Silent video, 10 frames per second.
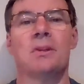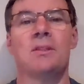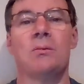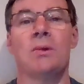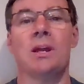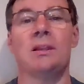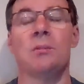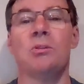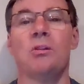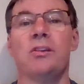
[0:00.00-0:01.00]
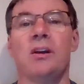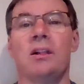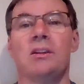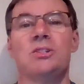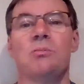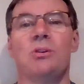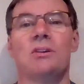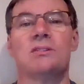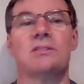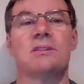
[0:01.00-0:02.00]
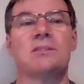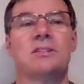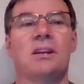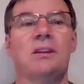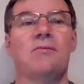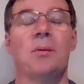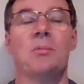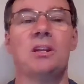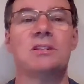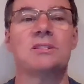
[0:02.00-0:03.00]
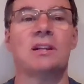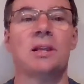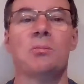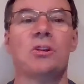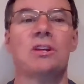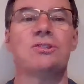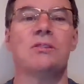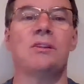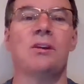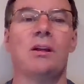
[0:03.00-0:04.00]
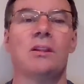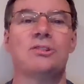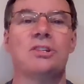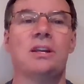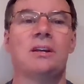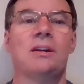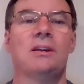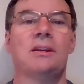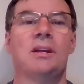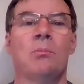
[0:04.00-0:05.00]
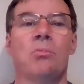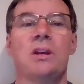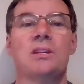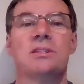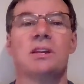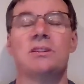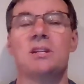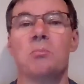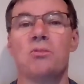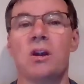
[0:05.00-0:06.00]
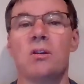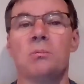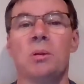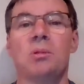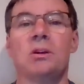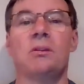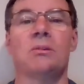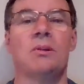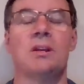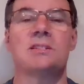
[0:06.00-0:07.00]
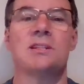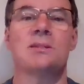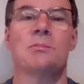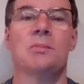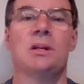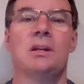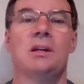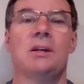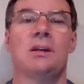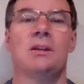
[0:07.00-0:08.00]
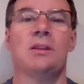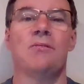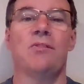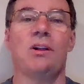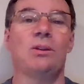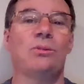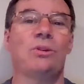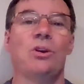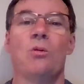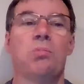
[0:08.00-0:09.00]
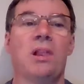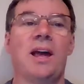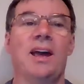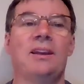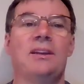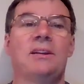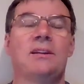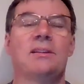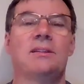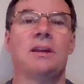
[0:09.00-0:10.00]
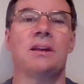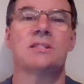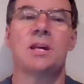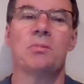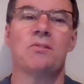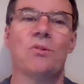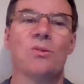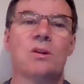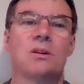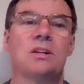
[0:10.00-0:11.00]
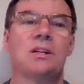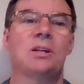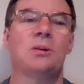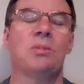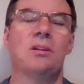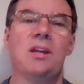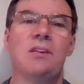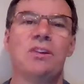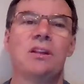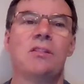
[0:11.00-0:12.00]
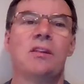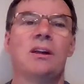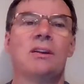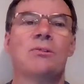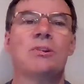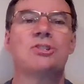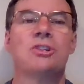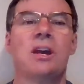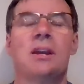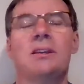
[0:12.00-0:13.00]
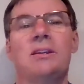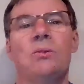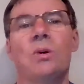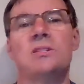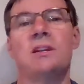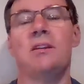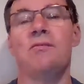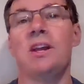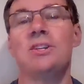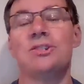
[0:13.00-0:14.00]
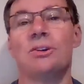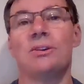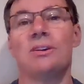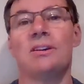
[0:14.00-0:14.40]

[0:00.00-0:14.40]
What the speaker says: They read liberal theology books, studied feminist and liberation theology, embraced contemporary biblical criticism. They followed no plan, except for believing that Christianity was an adventure